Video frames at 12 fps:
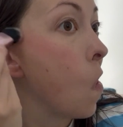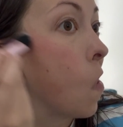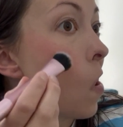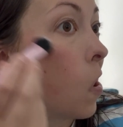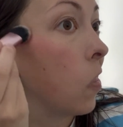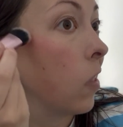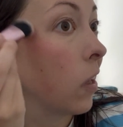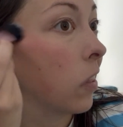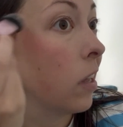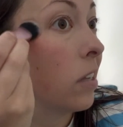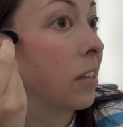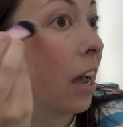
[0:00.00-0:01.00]
kind of like
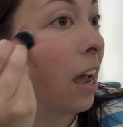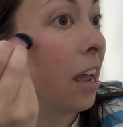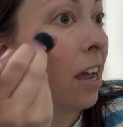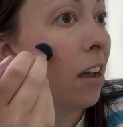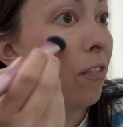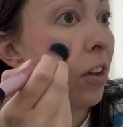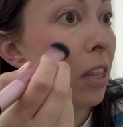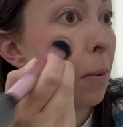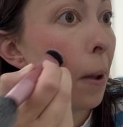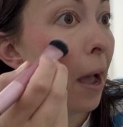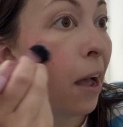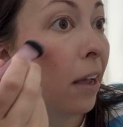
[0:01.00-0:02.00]
this. I have in the
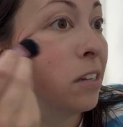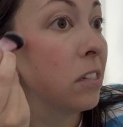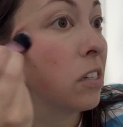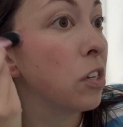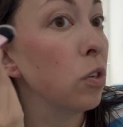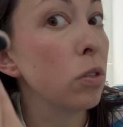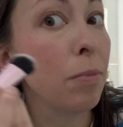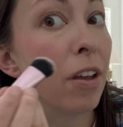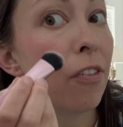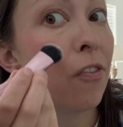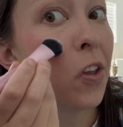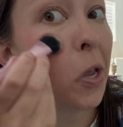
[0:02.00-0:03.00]
past used my
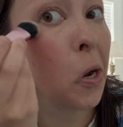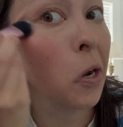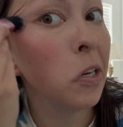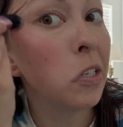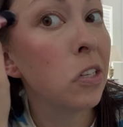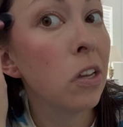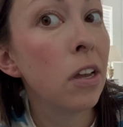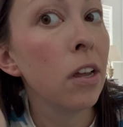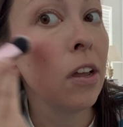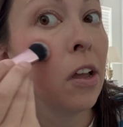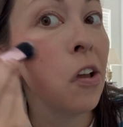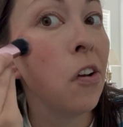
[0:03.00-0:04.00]
fingers
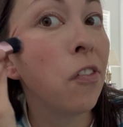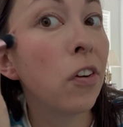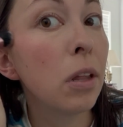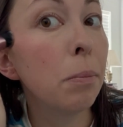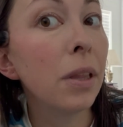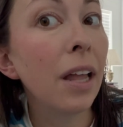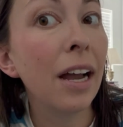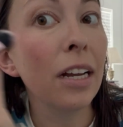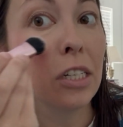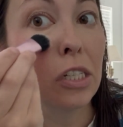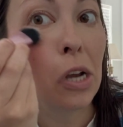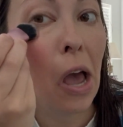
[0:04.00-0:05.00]
for the
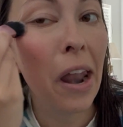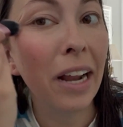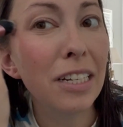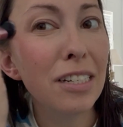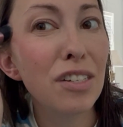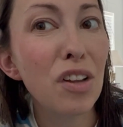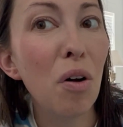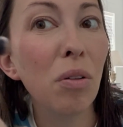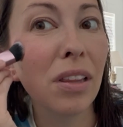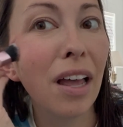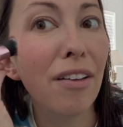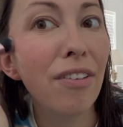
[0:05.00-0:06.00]
blush, and I just
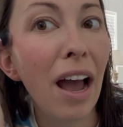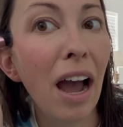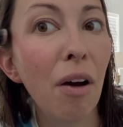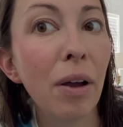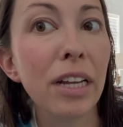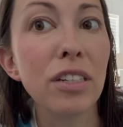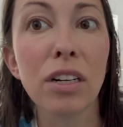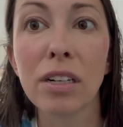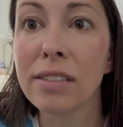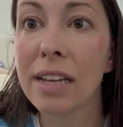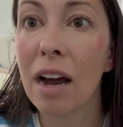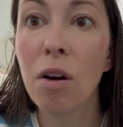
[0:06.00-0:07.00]
don't love how it
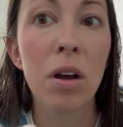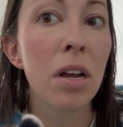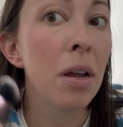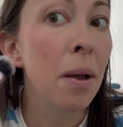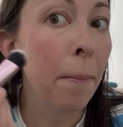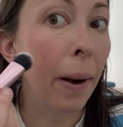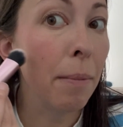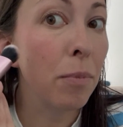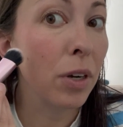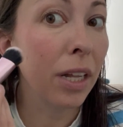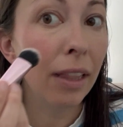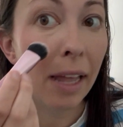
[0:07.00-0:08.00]
turns out, but I'm
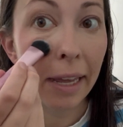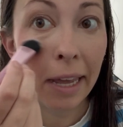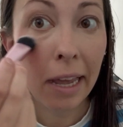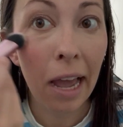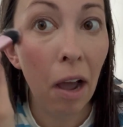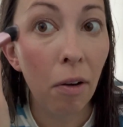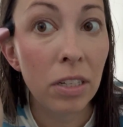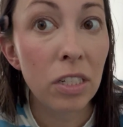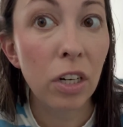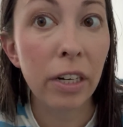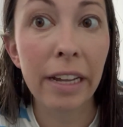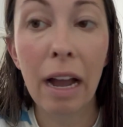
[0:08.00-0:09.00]
really liking how it's
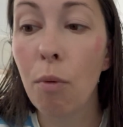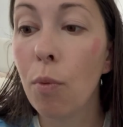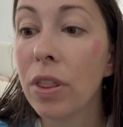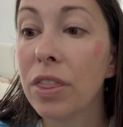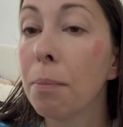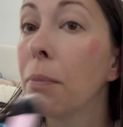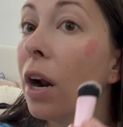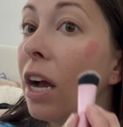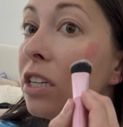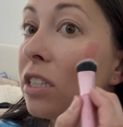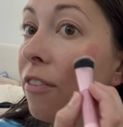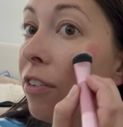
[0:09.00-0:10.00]
turning out with the
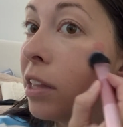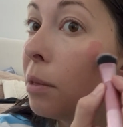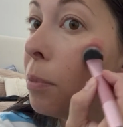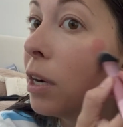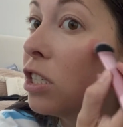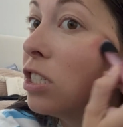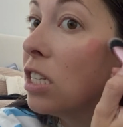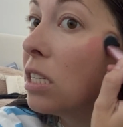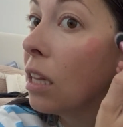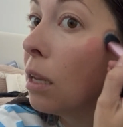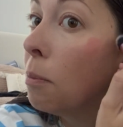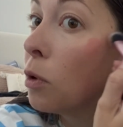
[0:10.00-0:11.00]
brush. I feel like the brush is
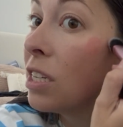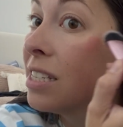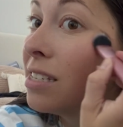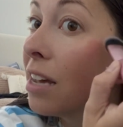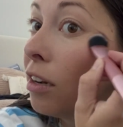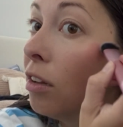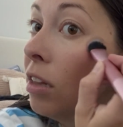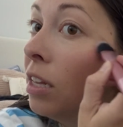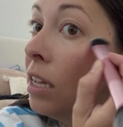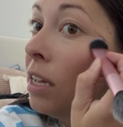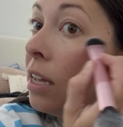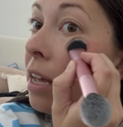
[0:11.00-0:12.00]
just a little more subtle
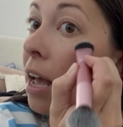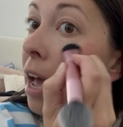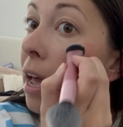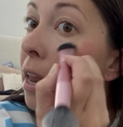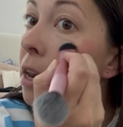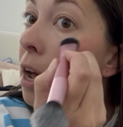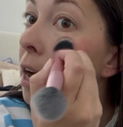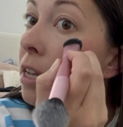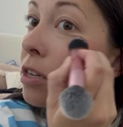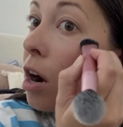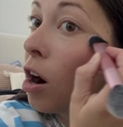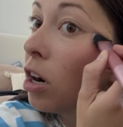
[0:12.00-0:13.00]
and not
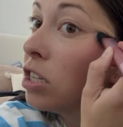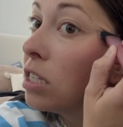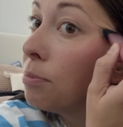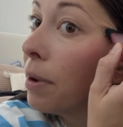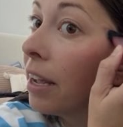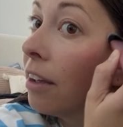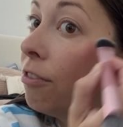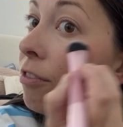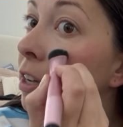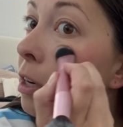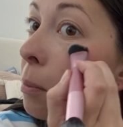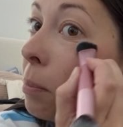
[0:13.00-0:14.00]
as harsh as my
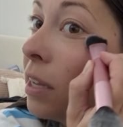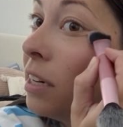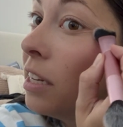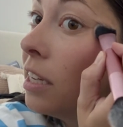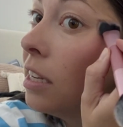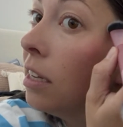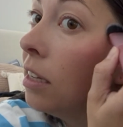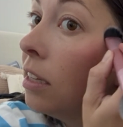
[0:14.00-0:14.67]
finger blending,